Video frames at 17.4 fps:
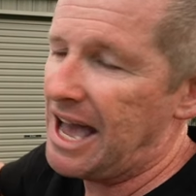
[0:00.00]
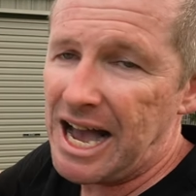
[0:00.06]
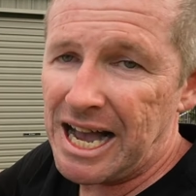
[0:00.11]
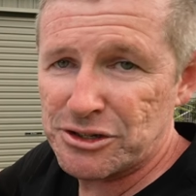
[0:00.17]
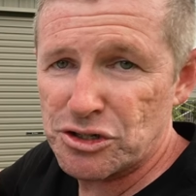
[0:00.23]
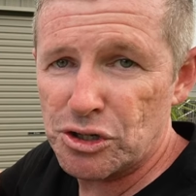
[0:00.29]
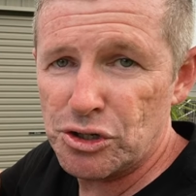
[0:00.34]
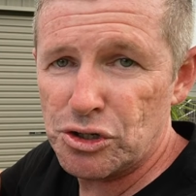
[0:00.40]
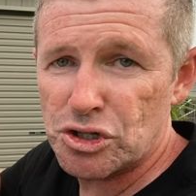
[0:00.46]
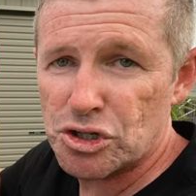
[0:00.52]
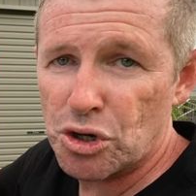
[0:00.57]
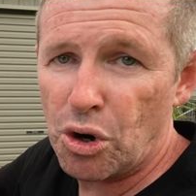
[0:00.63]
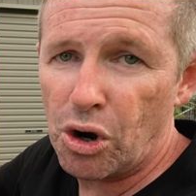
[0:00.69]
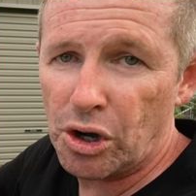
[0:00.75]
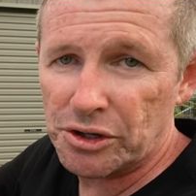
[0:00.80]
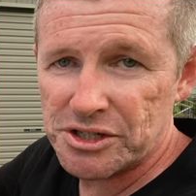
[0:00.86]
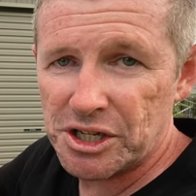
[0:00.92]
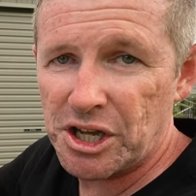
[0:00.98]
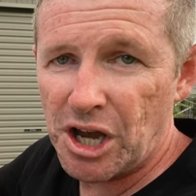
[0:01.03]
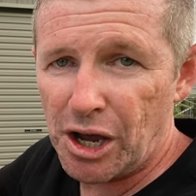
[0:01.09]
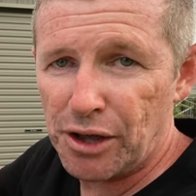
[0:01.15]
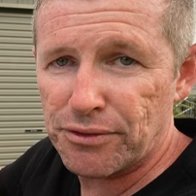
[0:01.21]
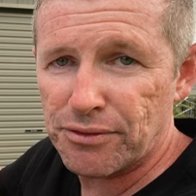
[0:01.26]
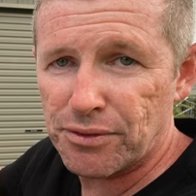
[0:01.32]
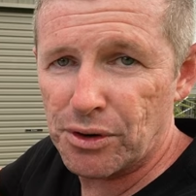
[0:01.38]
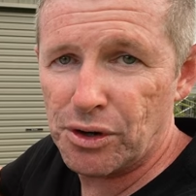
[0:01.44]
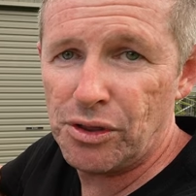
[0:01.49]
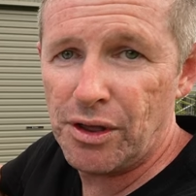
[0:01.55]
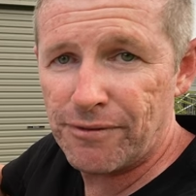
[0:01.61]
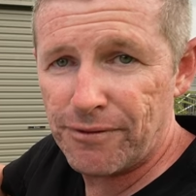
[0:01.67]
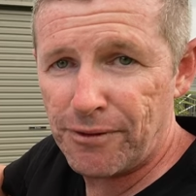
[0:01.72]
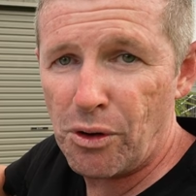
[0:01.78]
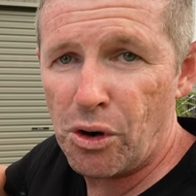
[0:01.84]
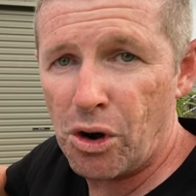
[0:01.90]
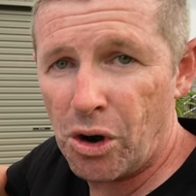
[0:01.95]
are too short to go through the
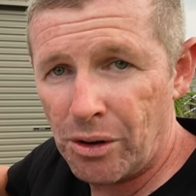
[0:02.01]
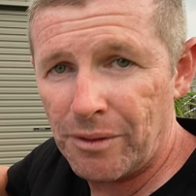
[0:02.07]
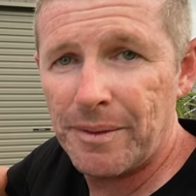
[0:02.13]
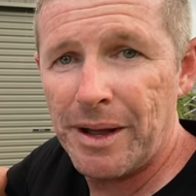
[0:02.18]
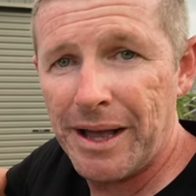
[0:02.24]
four